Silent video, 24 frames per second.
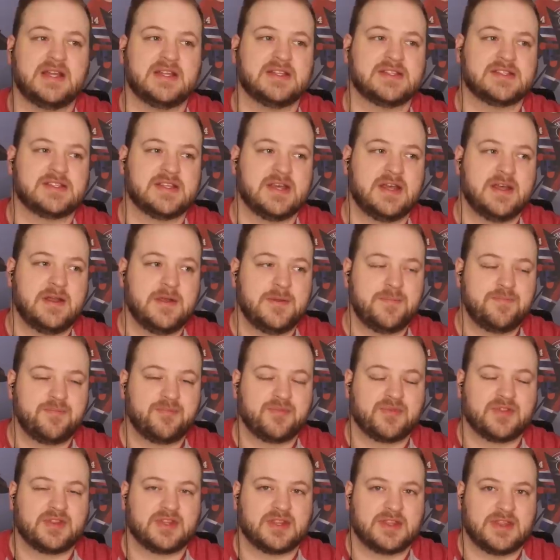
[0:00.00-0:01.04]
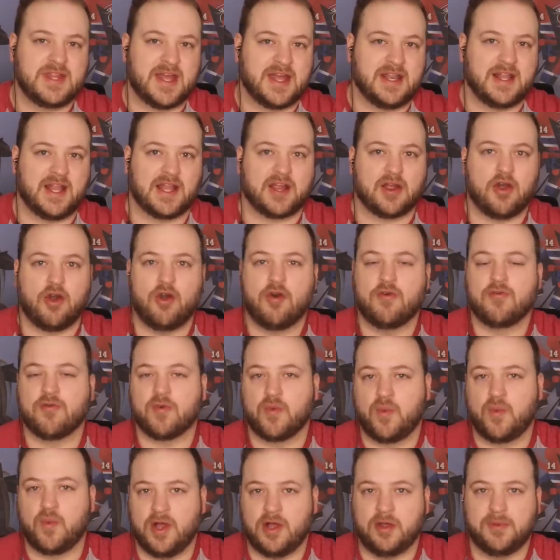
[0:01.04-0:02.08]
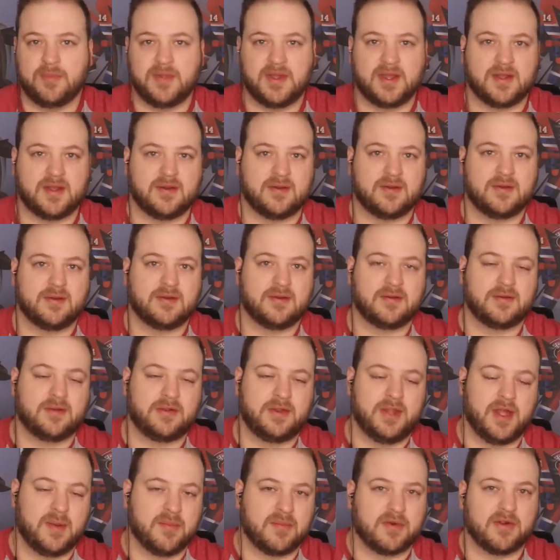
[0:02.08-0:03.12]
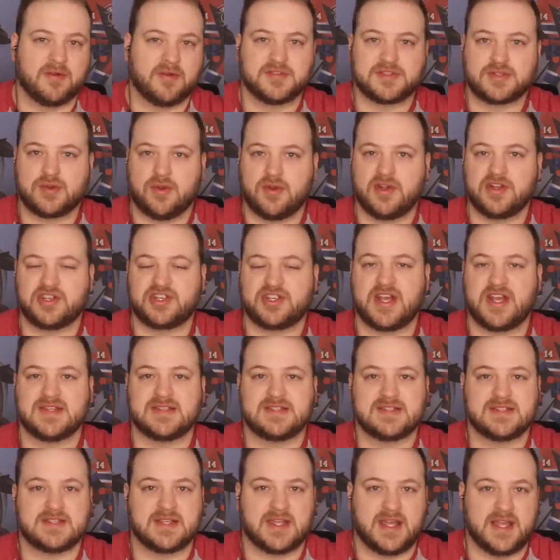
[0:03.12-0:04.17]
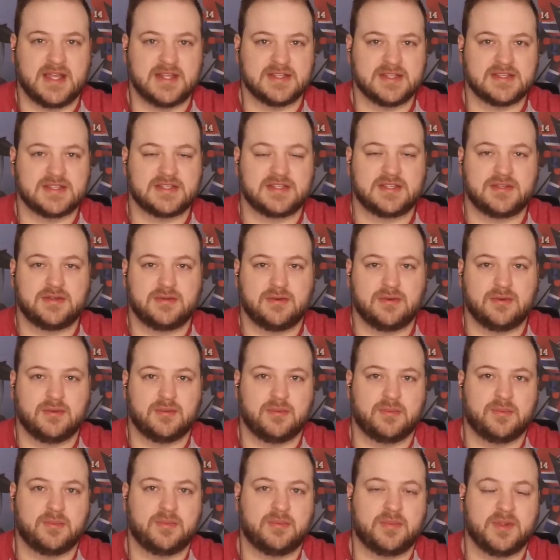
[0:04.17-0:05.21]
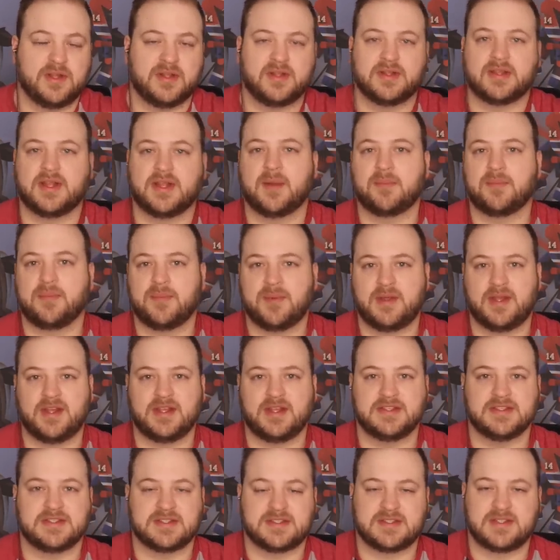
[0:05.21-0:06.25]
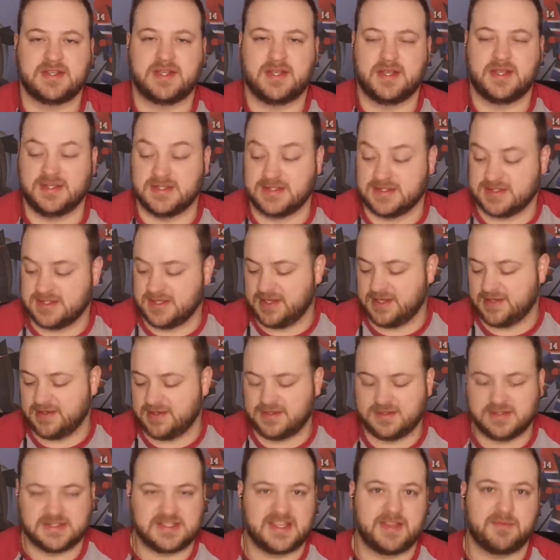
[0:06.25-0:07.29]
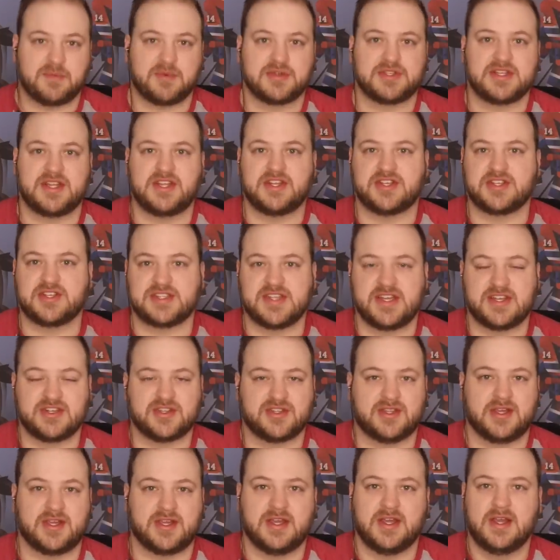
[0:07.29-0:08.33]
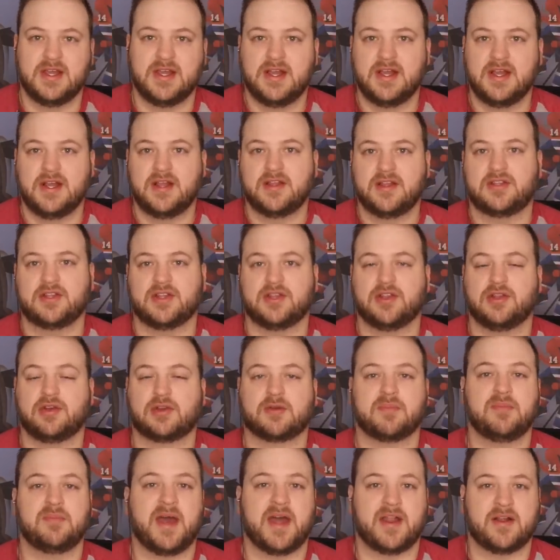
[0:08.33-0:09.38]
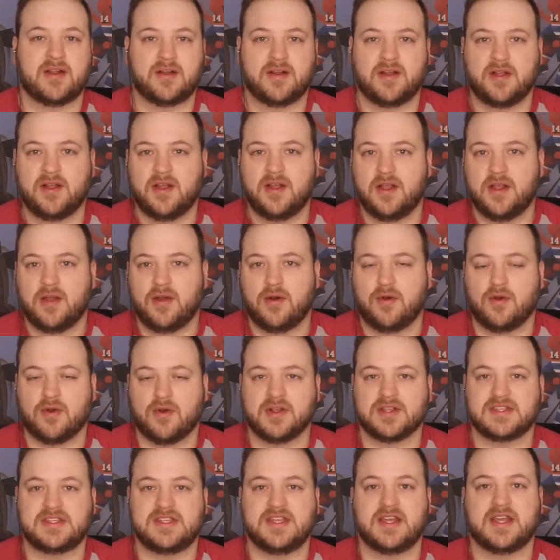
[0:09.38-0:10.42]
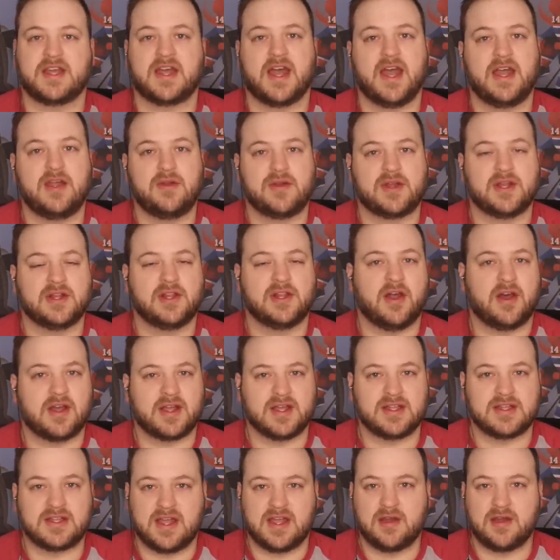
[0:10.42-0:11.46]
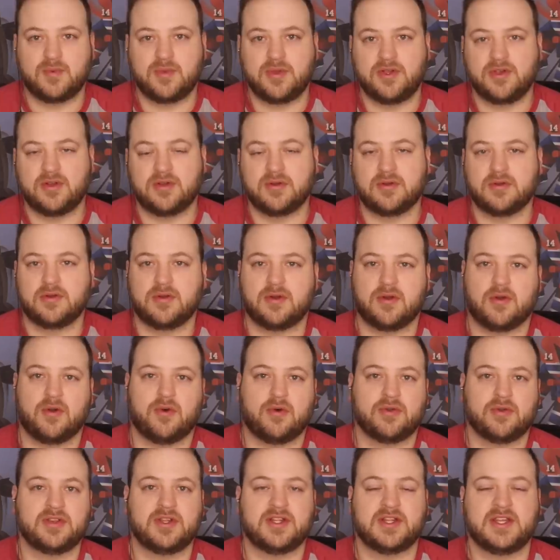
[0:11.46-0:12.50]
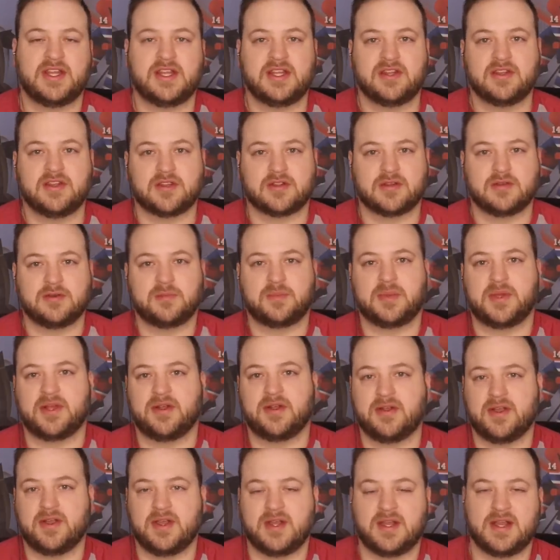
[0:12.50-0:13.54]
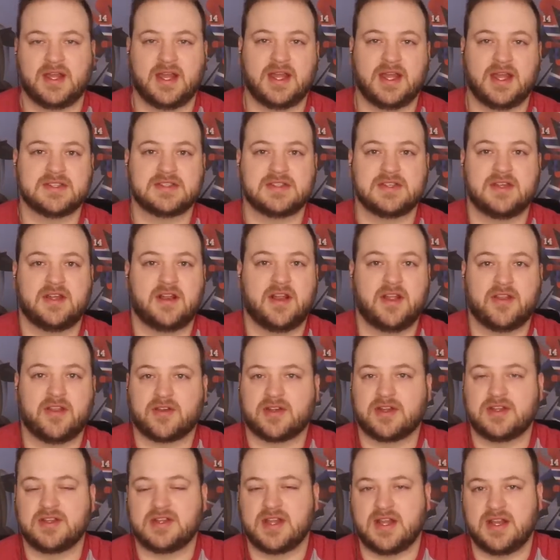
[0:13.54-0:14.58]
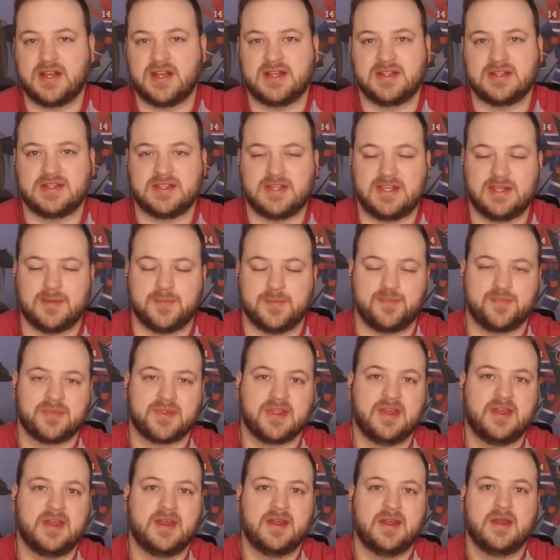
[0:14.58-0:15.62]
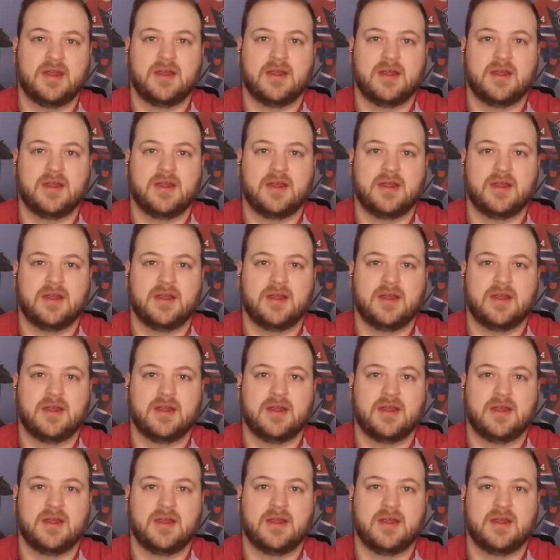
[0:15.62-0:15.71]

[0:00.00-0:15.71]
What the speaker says: needs that like overwhelming number of scoring chances against to build up his save percentage essentially to look better? Or is he a guy who can lock it down when you're holding the lead in the third period against another contending team?